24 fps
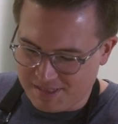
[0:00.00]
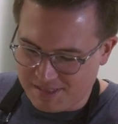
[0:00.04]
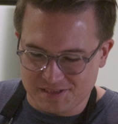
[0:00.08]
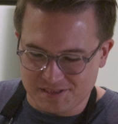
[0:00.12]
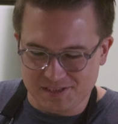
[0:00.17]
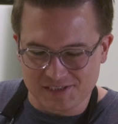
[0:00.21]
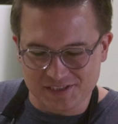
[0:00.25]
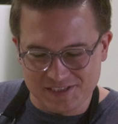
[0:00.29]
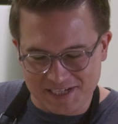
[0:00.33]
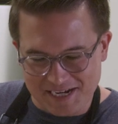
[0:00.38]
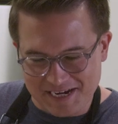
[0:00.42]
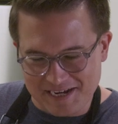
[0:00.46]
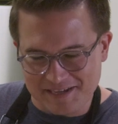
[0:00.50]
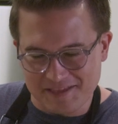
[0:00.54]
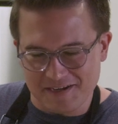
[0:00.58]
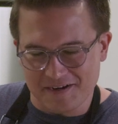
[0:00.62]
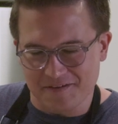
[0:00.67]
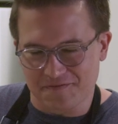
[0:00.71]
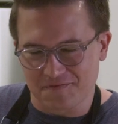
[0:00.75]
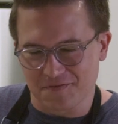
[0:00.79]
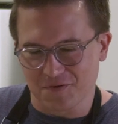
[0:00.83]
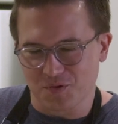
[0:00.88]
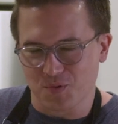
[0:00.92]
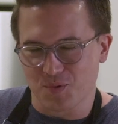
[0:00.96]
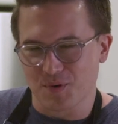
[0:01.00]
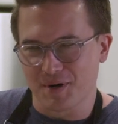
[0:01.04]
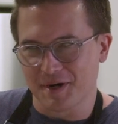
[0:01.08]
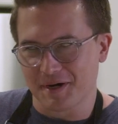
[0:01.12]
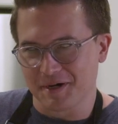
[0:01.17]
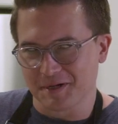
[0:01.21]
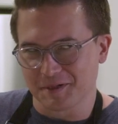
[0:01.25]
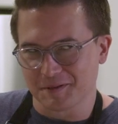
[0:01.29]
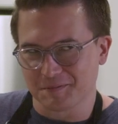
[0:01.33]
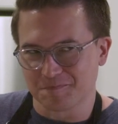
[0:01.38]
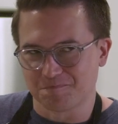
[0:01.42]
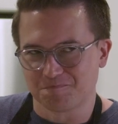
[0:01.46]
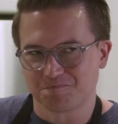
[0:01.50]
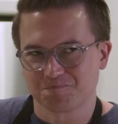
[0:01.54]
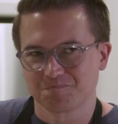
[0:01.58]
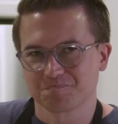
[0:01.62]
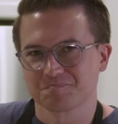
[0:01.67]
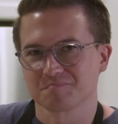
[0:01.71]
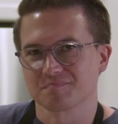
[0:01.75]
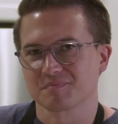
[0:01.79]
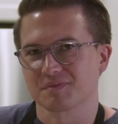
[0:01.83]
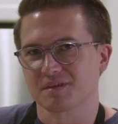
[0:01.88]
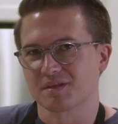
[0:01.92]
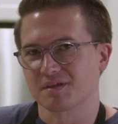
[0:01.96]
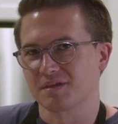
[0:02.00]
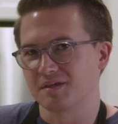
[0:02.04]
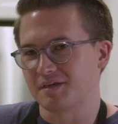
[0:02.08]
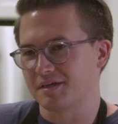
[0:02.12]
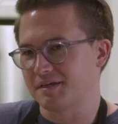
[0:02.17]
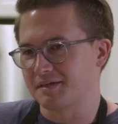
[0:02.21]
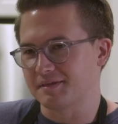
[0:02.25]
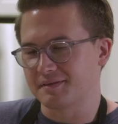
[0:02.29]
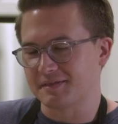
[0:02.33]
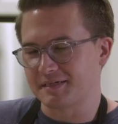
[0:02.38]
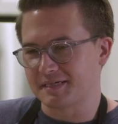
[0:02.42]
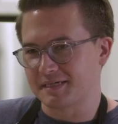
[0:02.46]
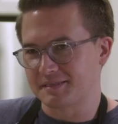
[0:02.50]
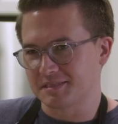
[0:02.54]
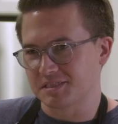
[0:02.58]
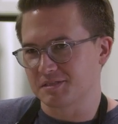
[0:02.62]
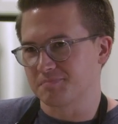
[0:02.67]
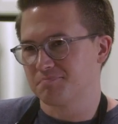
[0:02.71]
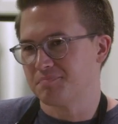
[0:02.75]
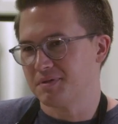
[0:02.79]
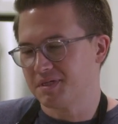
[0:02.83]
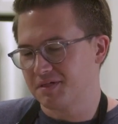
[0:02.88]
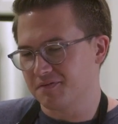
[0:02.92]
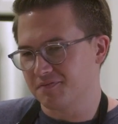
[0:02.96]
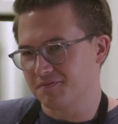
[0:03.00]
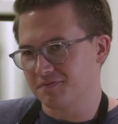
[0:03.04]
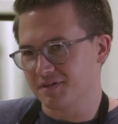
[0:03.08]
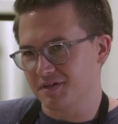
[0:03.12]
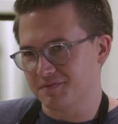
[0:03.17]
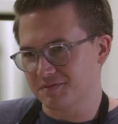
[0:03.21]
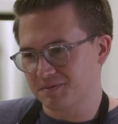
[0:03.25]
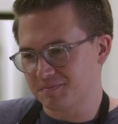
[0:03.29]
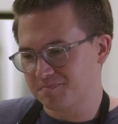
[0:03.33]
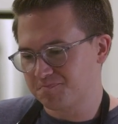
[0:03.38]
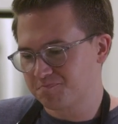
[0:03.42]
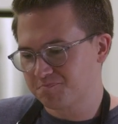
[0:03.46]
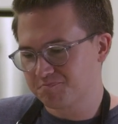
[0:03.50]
stay in there for a while, they get this bitter flavor.